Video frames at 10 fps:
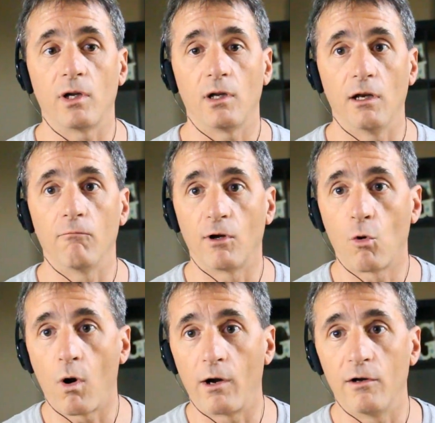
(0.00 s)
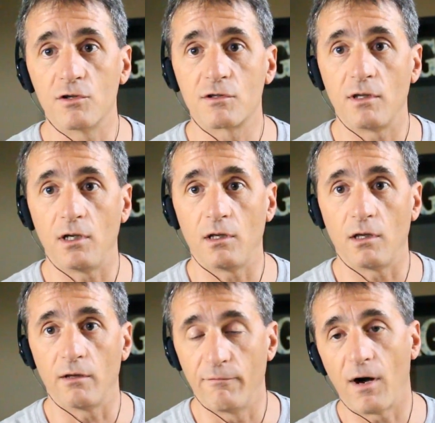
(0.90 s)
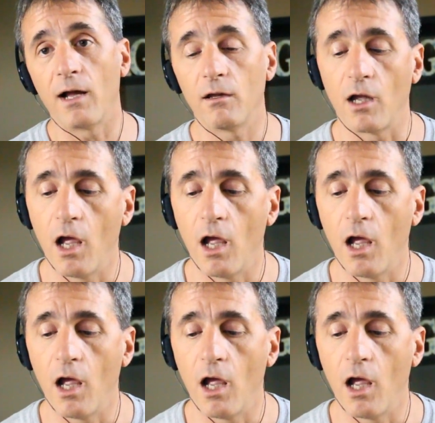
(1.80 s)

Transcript: It requires the violence. Yeah.